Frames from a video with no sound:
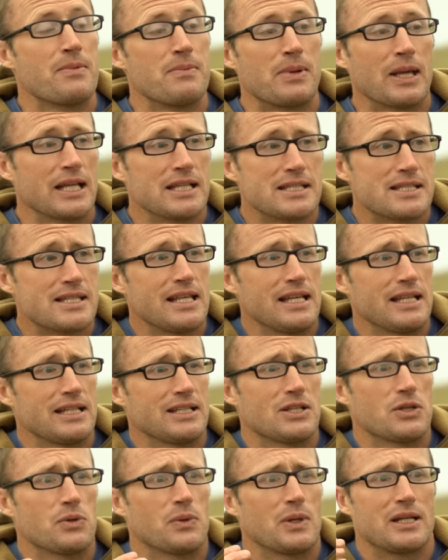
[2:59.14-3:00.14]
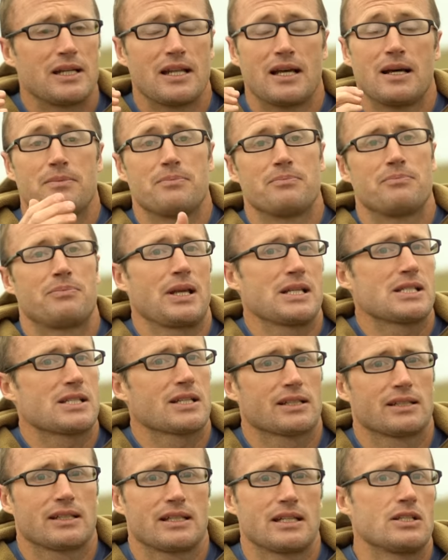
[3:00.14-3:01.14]
Because then you end up
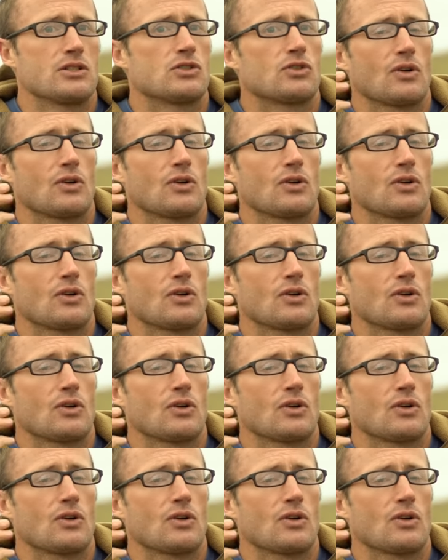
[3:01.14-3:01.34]
basically